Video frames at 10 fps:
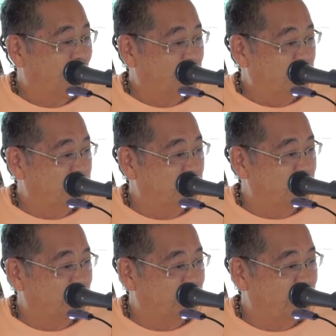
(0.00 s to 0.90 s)
And what's the
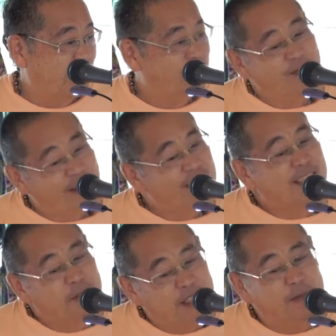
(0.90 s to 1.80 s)
result of that? You get
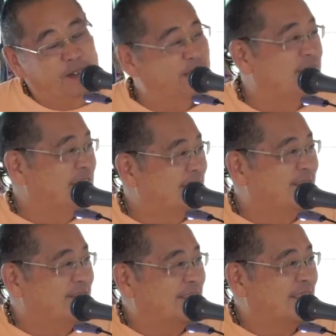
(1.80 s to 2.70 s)
some experience of
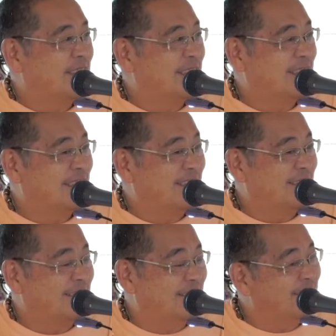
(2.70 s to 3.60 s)

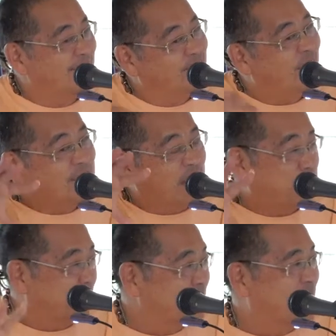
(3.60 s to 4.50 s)
uh, false
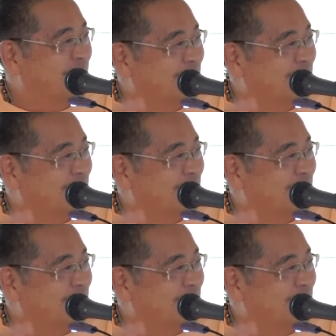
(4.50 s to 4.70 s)
happiness